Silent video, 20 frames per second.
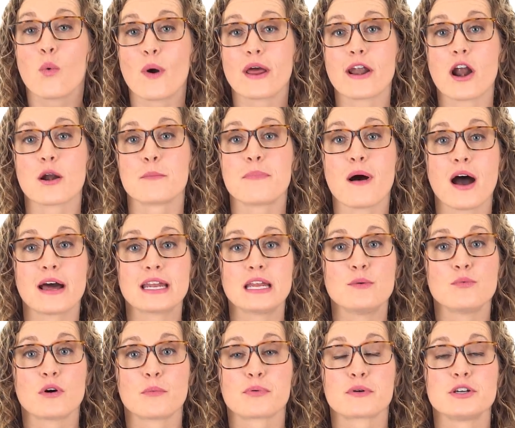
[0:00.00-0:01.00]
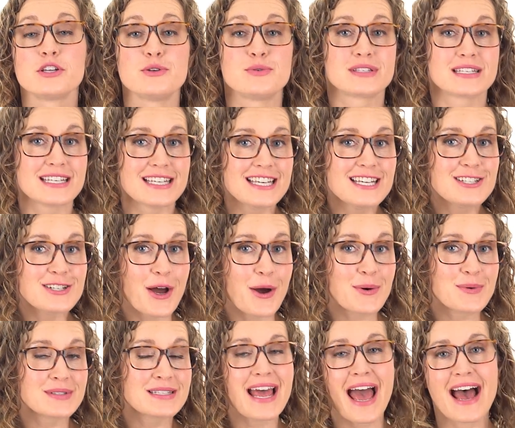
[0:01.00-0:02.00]
when our body will produce
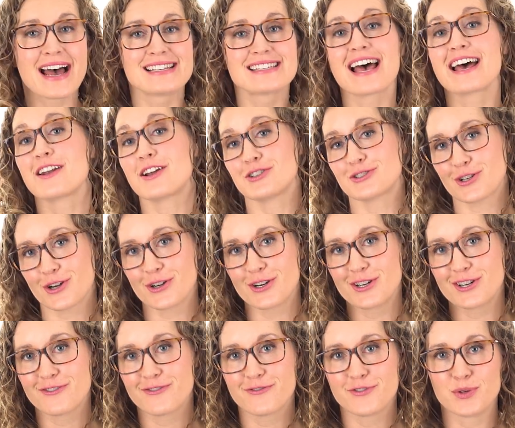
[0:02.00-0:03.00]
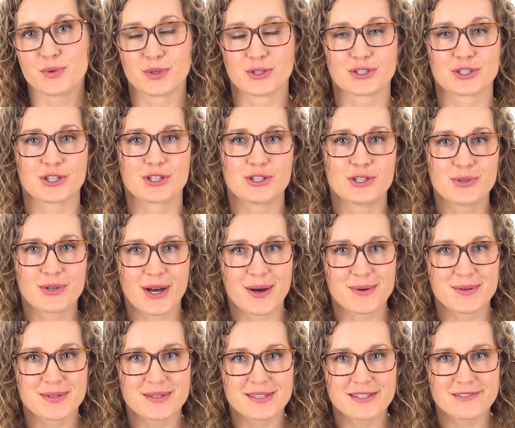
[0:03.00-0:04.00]
ketones as an alternative fuel to
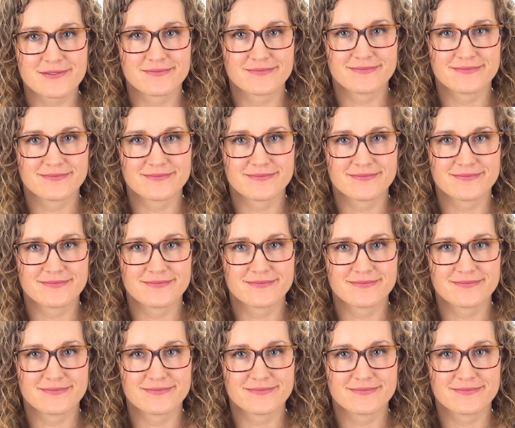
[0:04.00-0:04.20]
glucose.